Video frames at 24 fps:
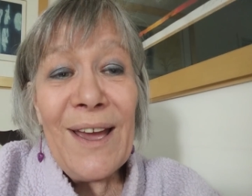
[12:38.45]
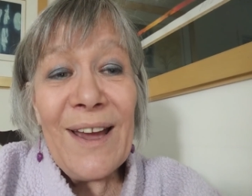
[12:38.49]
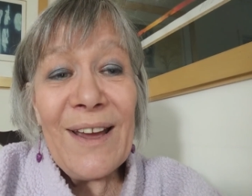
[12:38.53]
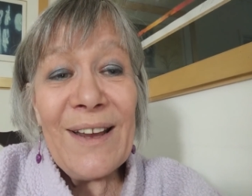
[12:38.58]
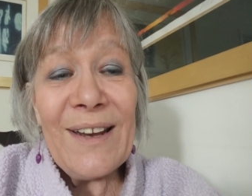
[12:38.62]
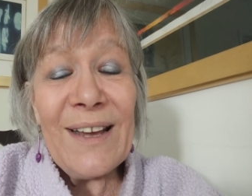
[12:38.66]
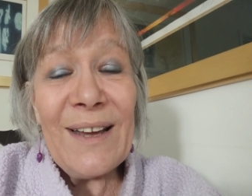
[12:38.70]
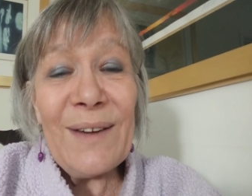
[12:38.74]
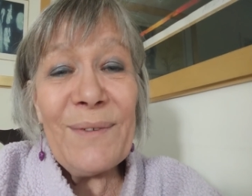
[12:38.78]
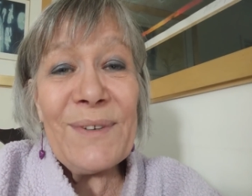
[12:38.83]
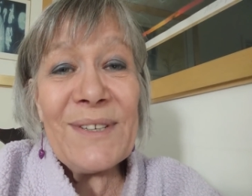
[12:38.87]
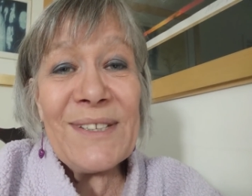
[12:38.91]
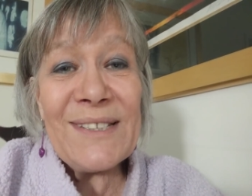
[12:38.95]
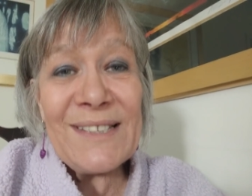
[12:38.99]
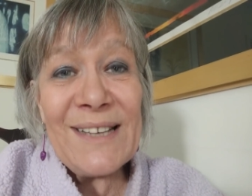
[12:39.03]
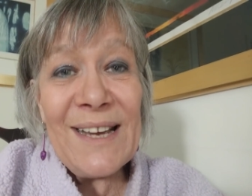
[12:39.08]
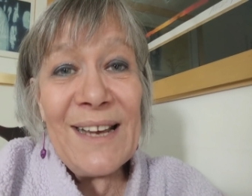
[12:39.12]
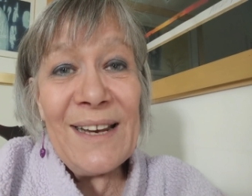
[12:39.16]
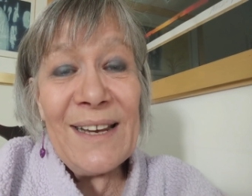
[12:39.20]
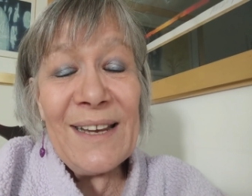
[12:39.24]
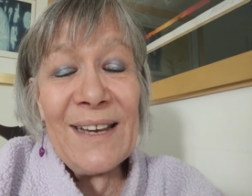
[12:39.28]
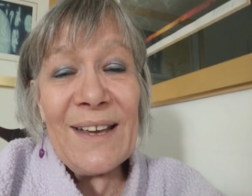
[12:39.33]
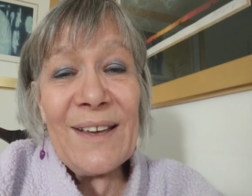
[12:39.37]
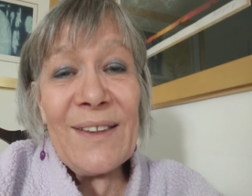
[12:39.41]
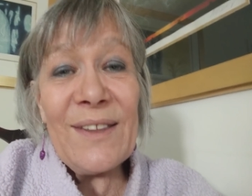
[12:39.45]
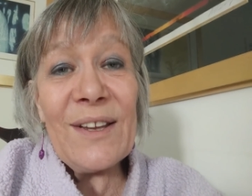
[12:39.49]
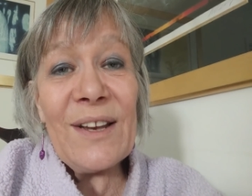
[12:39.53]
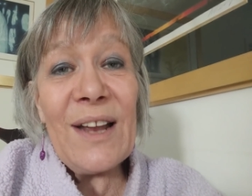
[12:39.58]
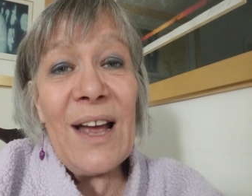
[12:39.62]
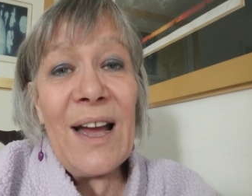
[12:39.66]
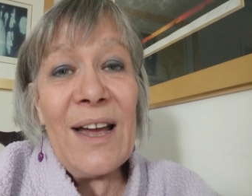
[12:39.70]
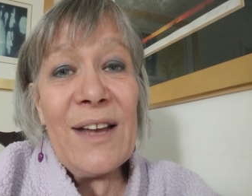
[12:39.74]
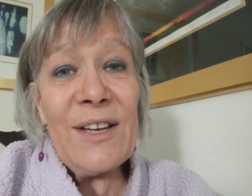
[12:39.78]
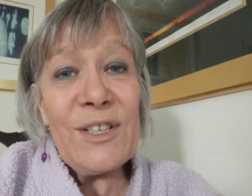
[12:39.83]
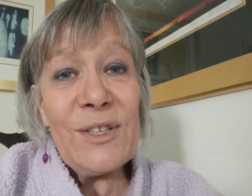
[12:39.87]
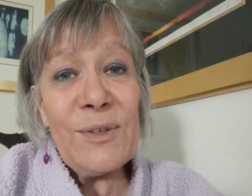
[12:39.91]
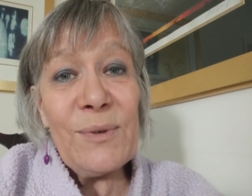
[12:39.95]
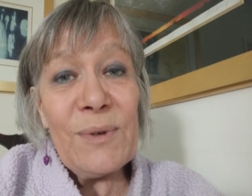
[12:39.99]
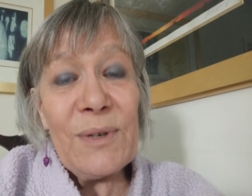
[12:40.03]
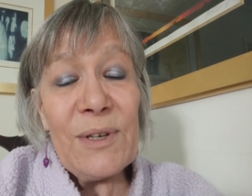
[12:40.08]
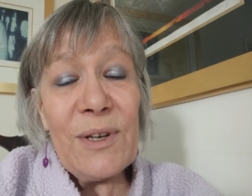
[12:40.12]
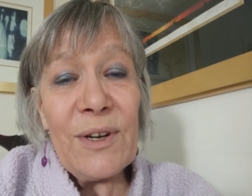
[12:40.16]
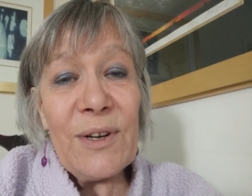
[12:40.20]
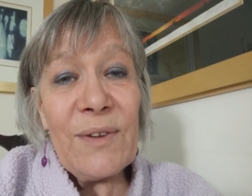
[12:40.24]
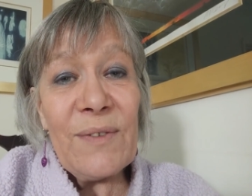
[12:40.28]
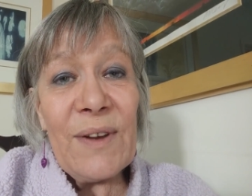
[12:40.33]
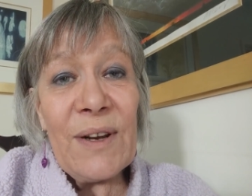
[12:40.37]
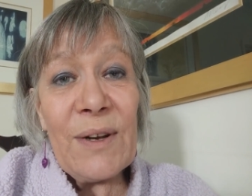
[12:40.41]
And I was telling her that I do a
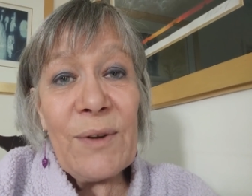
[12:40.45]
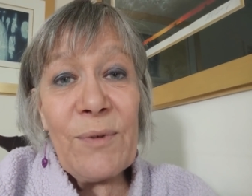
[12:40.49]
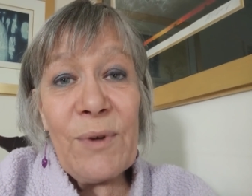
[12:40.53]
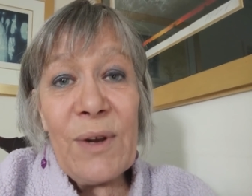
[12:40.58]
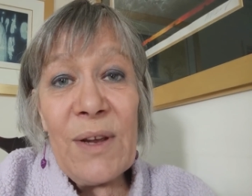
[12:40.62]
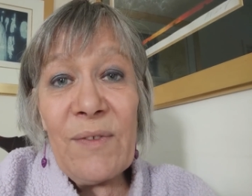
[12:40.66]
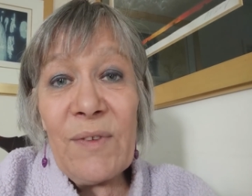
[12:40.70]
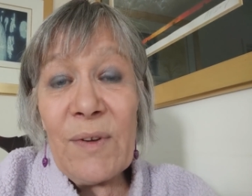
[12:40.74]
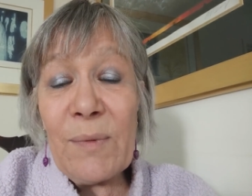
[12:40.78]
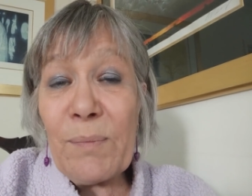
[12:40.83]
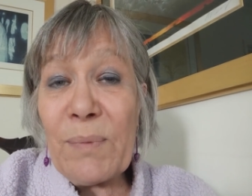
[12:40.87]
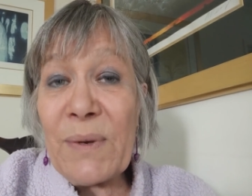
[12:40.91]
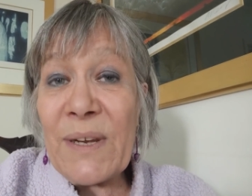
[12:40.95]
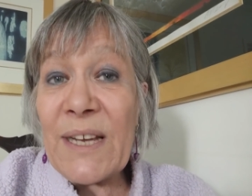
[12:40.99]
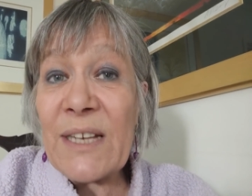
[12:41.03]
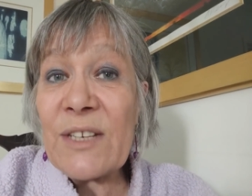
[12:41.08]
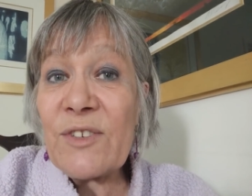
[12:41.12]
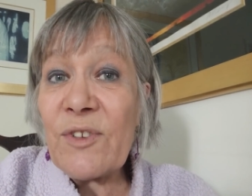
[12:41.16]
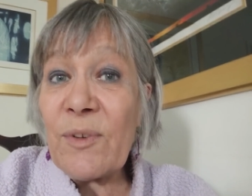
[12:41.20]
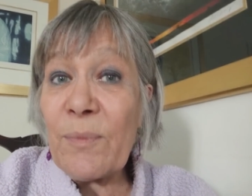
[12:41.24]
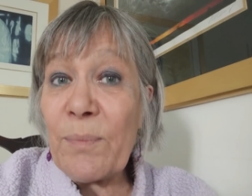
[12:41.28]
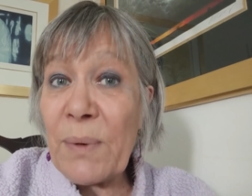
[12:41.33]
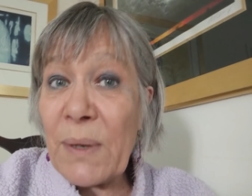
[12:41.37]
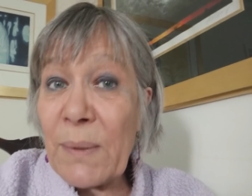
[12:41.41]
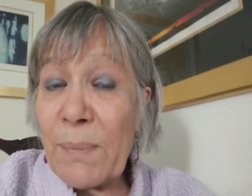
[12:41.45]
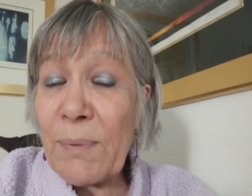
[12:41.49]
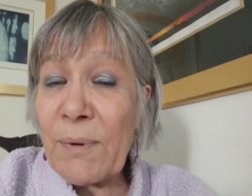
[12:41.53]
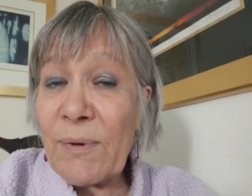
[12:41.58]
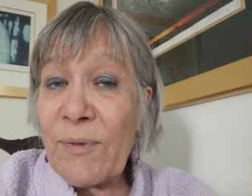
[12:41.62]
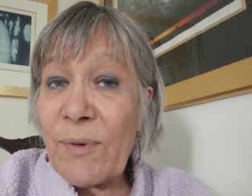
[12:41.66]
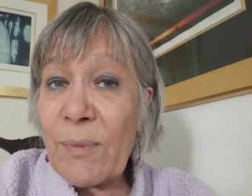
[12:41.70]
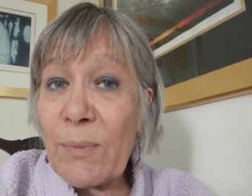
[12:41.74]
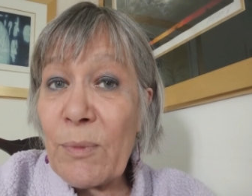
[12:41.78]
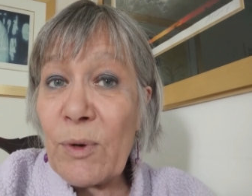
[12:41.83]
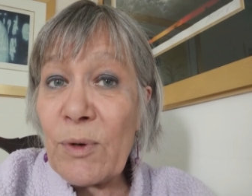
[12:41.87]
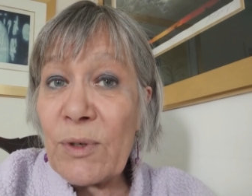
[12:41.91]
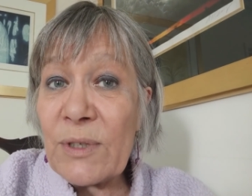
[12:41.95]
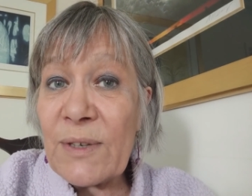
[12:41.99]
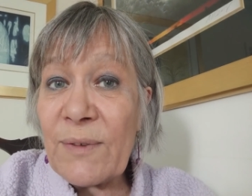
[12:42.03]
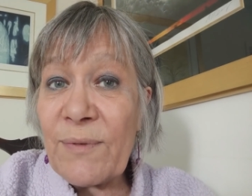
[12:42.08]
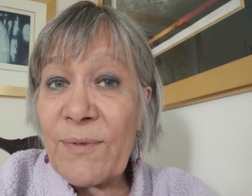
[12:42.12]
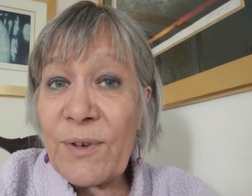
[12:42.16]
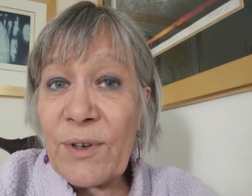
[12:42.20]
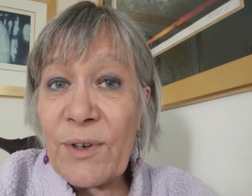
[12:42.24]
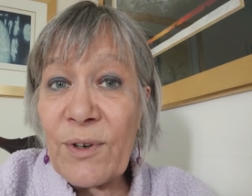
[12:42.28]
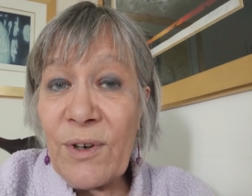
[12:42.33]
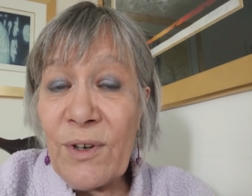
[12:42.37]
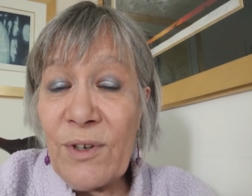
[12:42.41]
lot of engraving plates for people from all
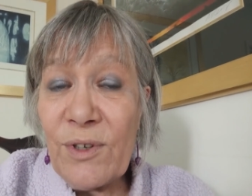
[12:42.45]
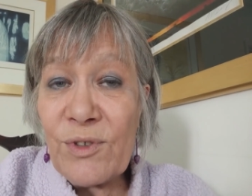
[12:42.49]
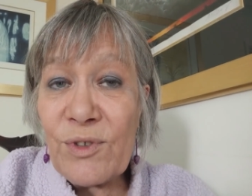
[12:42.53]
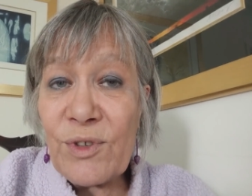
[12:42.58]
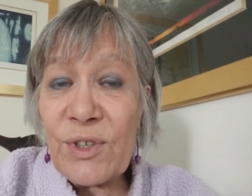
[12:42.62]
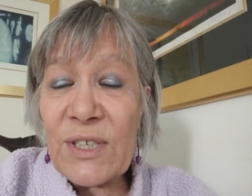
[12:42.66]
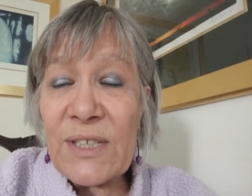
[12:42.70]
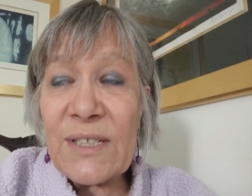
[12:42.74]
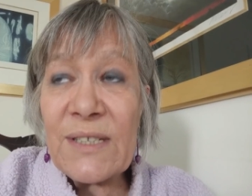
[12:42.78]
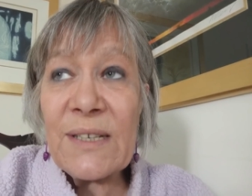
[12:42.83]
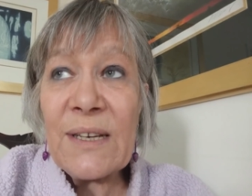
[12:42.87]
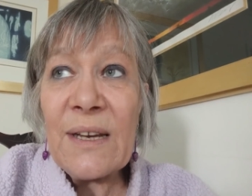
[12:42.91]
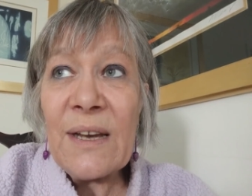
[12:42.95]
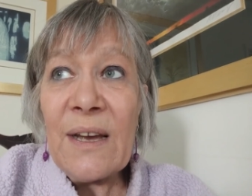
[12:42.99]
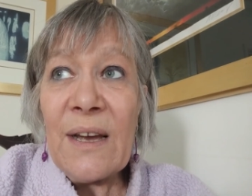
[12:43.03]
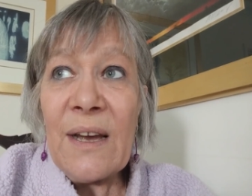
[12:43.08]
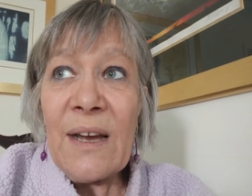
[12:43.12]
different countries.